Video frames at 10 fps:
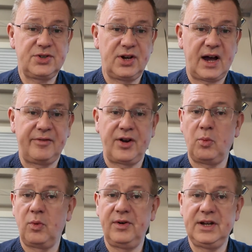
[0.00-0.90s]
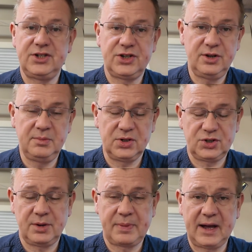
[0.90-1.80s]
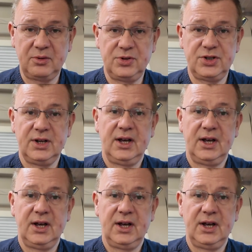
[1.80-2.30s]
so I've not worried too much about